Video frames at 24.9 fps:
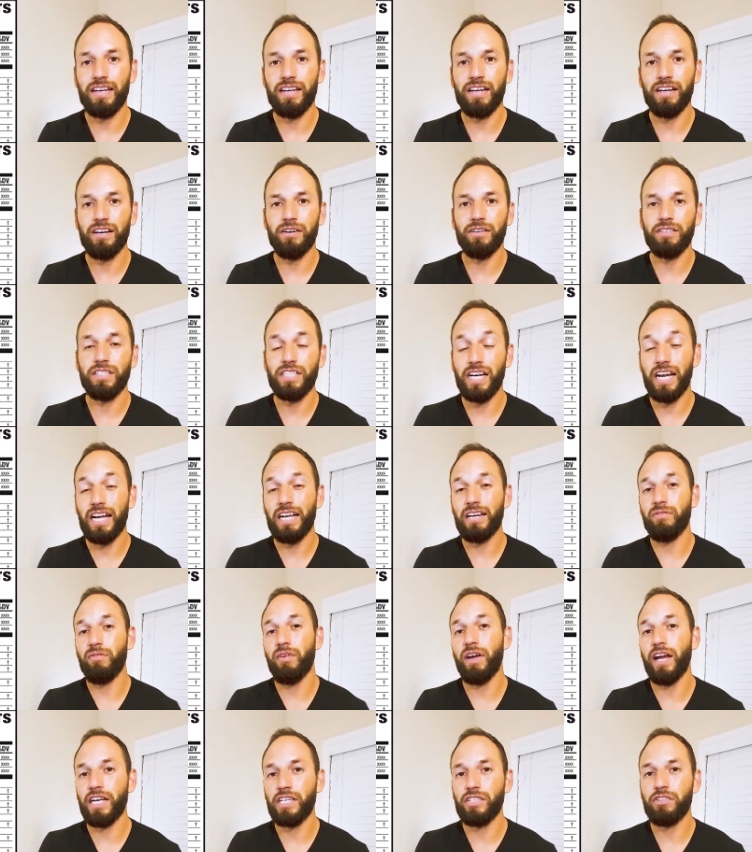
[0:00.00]
in here.
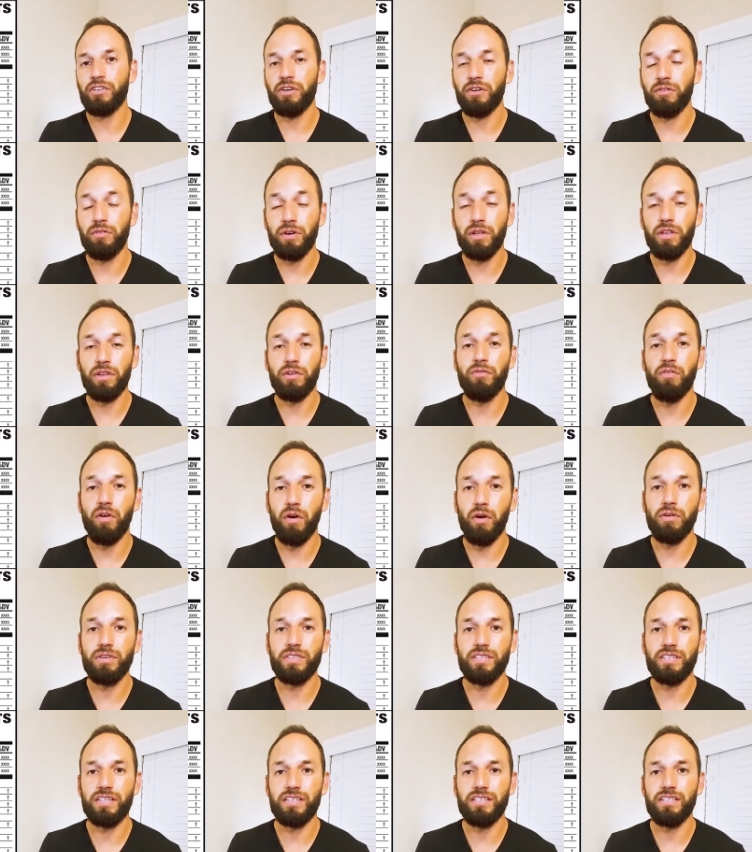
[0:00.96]
Jack Factory really
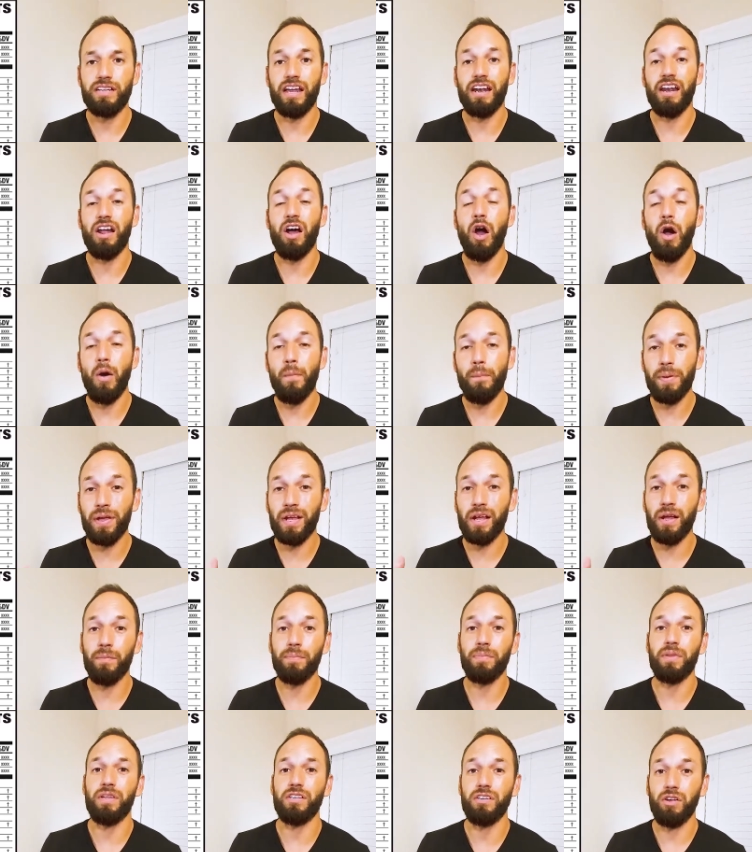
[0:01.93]
focuses on
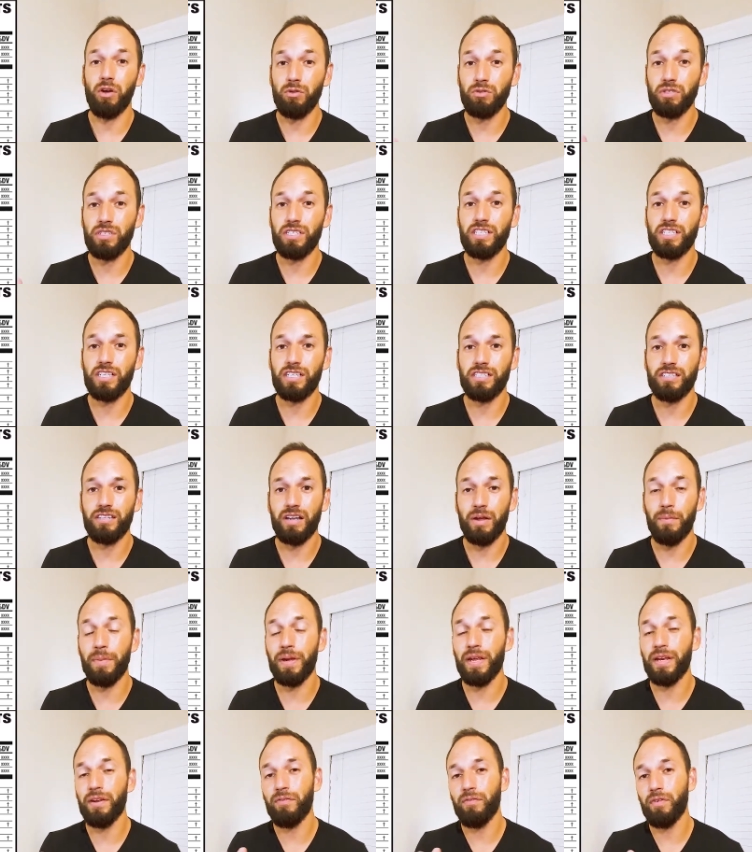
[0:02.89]
upping up the dosages.
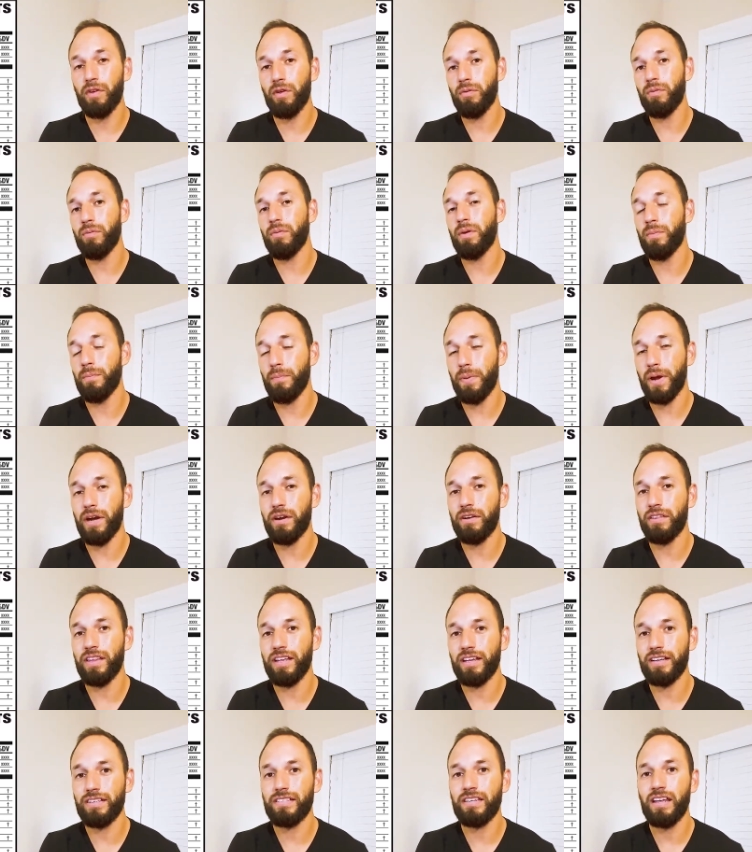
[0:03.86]
I mean, if you
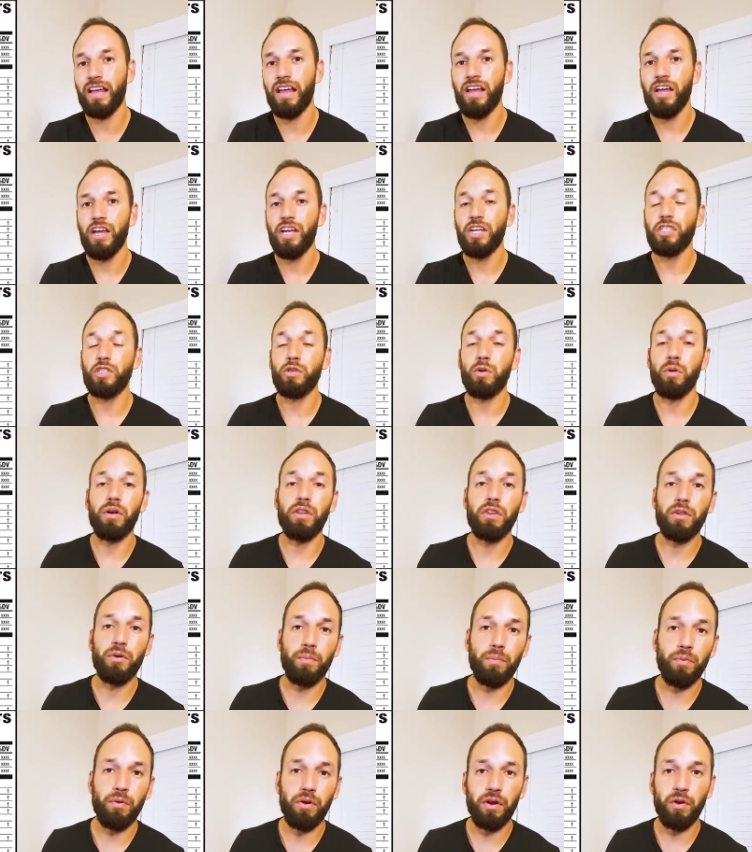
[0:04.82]
compare this to
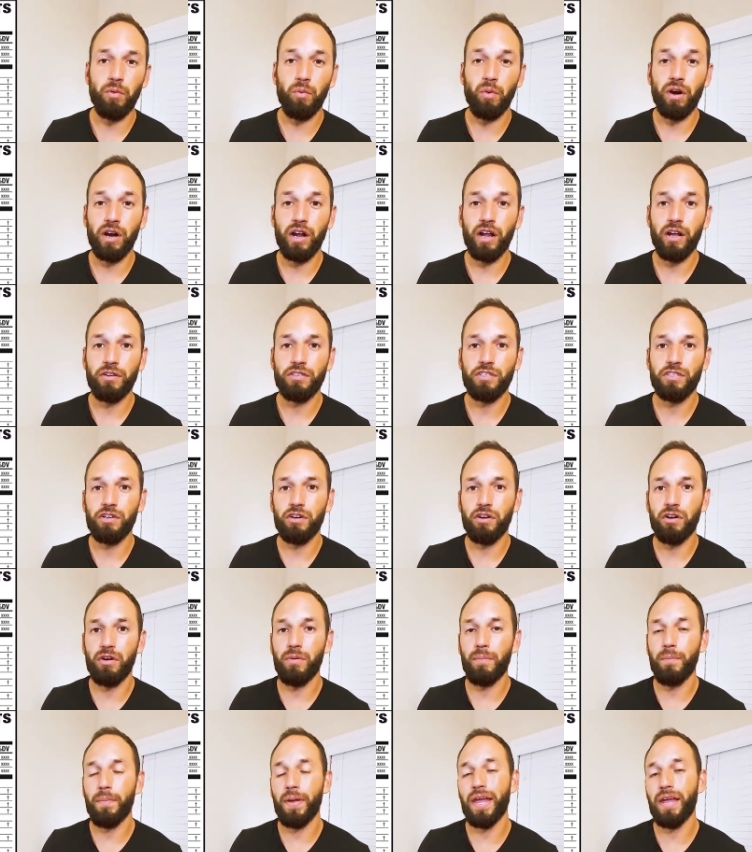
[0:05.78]
other pre-workouts, you're
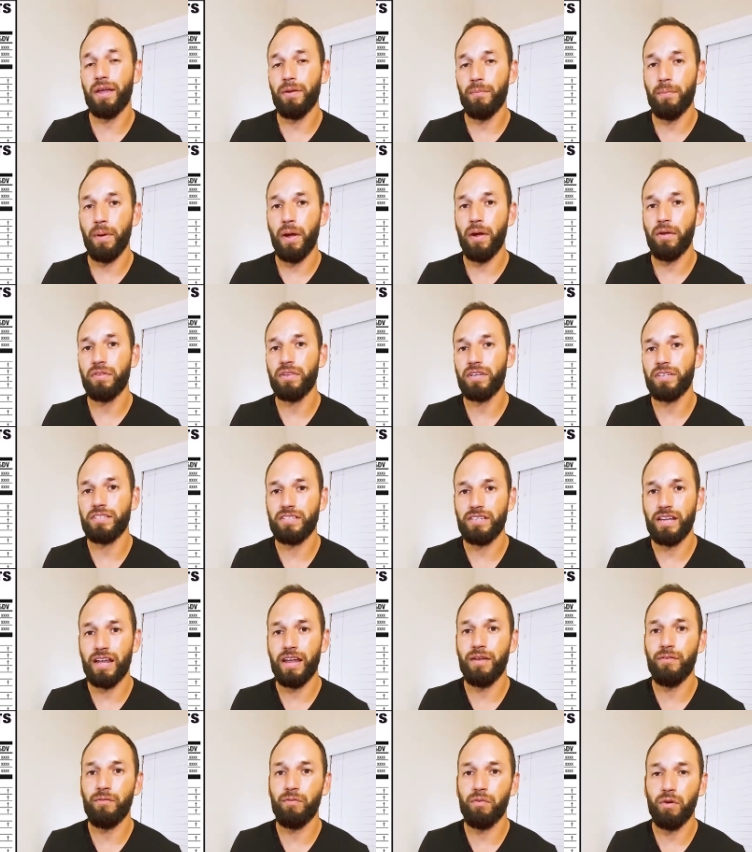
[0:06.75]
going to pay about the
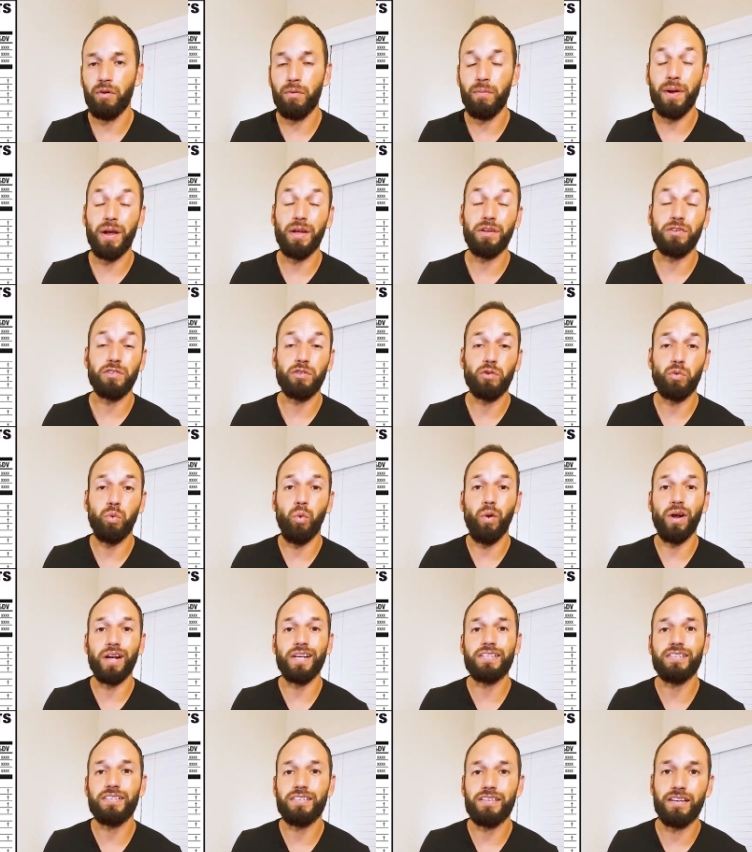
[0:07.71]
same for about
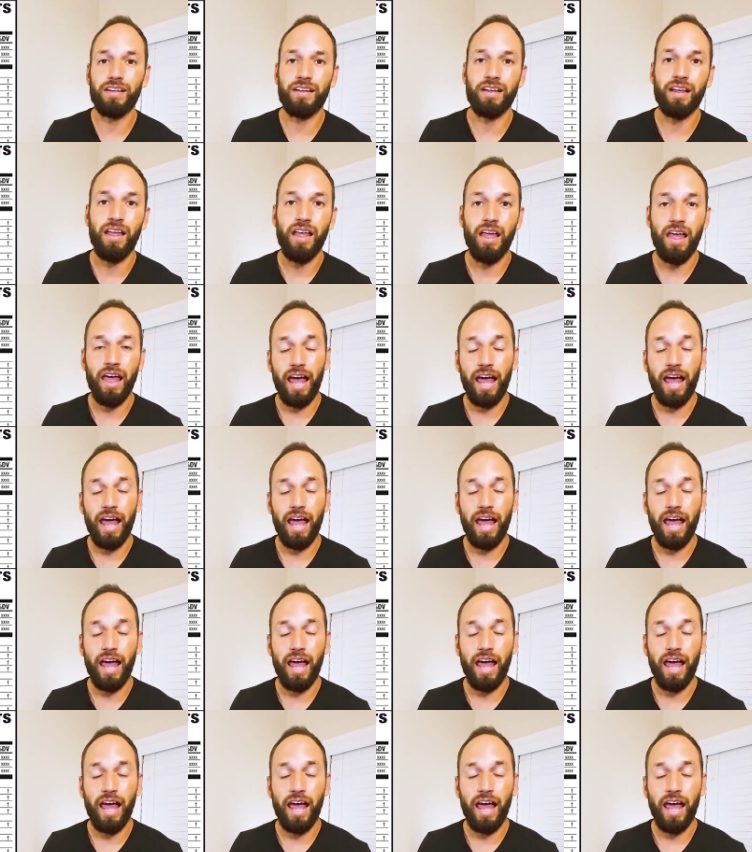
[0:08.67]
twice the